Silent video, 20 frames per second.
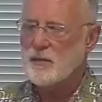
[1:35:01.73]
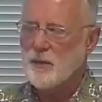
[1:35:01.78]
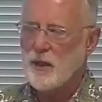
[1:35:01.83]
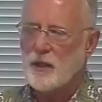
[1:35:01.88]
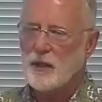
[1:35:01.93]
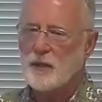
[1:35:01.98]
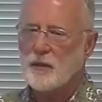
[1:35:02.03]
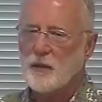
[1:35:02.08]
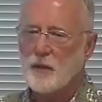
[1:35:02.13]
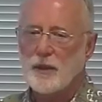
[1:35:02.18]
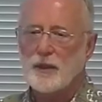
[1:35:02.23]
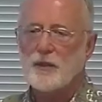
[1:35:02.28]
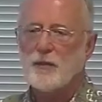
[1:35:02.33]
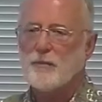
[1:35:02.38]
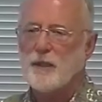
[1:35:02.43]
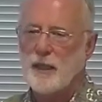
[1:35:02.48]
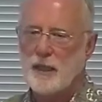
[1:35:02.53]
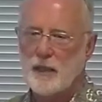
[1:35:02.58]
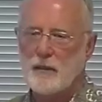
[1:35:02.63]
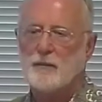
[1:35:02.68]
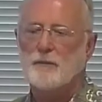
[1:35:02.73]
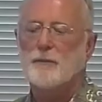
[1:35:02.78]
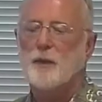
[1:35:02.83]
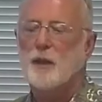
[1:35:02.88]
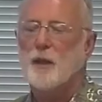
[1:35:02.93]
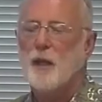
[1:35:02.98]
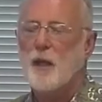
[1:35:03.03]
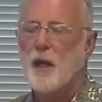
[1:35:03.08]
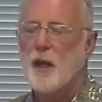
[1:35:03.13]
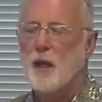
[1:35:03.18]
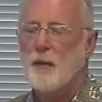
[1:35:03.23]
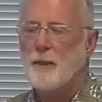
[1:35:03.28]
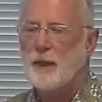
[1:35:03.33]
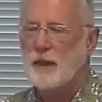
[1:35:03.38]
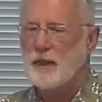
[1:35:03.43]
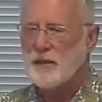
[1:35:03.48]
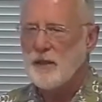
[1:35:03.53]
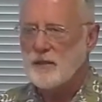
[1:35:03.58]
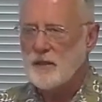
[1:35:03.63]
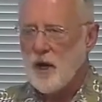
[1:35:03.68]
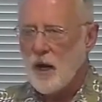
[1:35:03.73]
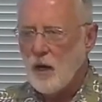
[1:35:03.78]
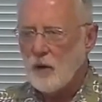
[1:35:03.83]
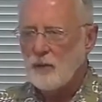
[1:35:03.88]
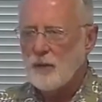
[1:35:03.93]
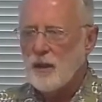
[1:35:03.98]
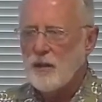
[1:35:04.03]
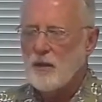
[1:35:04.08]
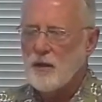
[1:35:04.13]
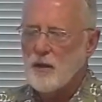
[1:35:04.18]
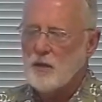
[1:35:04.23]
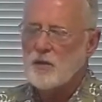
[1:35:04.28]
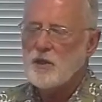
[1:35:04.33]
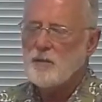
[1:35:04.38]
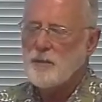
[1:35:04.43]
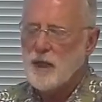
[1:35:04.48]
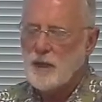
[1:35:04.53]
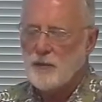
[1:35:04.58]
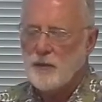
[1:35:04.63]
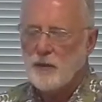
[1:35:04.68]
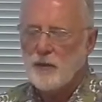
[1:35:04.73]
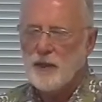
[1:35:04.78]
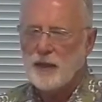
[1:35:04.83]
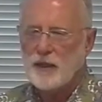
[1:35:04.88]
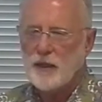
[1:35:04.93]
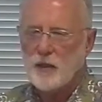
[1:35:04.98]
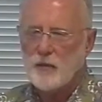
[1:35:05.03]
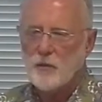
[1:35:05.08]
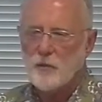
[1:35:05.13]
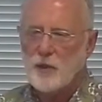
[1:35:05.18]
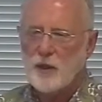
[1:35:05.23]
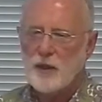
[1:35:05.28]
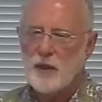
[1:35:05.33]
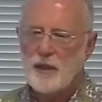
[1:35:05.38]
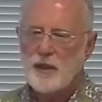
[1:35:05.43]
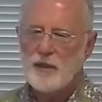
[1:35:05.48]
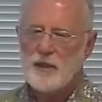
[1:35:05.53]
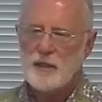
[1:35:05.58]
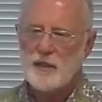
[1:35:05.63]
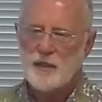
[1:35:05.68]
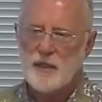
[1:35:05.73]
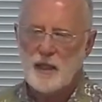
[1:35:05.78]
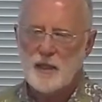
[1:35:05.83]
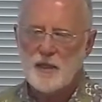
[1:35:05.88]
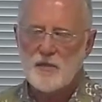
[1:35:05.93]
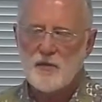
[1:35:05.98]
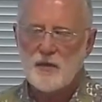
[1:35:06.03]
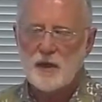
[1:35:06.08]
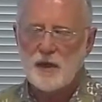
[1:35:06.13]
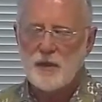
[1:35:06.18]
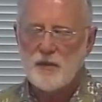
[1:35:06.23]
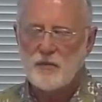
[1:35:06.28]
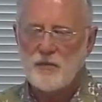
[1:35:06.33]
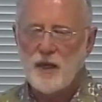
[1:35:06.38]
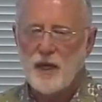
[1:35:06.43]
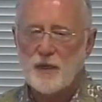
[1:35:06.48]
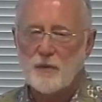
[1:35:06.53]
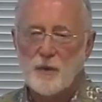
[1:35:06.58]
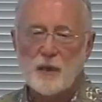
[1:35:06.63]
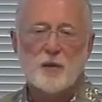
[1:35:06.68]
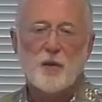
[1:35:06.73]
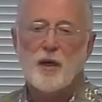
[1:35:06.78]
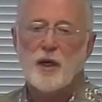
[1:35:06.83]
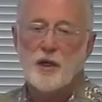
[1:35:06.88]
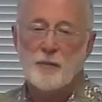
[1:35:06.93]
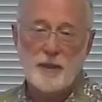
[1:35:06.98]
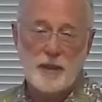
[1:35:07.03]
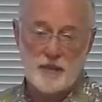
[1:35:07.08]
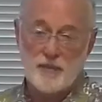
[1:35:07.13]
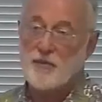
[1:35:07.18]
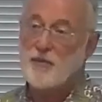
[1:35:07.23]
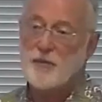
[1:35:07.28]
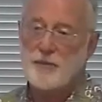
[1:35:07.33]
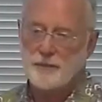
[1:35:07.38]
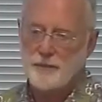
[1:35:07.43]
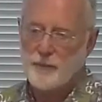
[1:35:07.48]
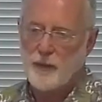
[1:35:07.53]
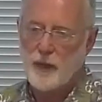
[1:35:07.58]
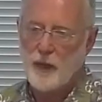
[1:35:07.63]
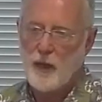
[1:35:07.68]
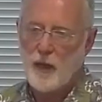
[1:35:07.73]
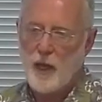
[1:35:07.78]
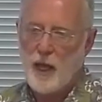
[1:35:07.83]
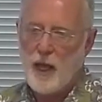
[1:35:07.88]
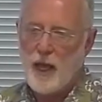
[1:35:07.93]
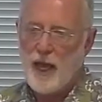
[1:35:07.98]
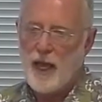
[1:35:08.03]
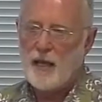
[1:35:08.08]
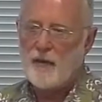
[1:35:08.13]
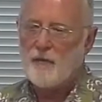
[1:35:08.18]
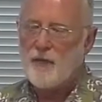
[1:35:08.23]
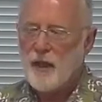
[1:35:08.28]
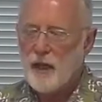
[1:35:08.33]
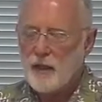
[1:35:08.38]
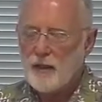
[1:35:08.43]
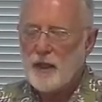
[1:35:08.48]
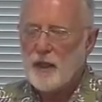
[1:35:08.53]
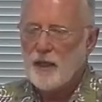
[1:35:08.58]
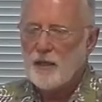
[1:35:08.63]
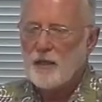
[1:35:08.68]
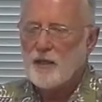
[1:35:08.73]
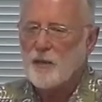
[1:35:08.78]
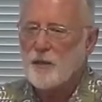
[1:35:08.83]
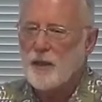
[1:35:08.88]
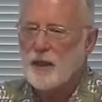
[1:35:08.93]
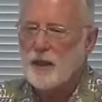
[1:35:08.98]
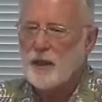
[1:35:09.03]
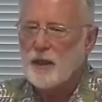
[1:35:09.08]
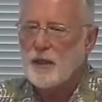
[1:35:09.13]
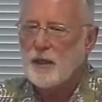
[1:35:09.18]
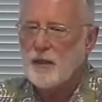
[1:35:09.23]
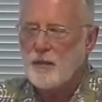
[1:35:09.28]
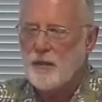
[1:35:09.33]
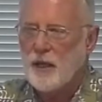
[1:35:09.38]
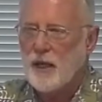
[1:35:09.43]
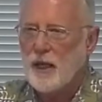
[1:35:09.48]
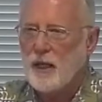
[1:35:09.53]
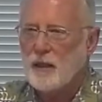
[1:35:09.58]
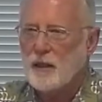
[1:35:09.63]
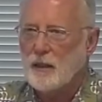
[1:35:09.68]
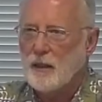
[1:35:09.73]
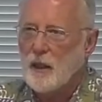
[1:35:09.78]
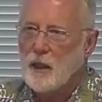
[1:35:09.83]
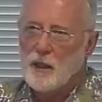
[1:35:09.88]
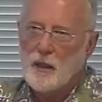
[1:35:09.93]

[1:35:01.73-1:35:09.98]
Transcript: product going to be? Because it's only those people that can really successfully define requirements. And if they're not doing it, then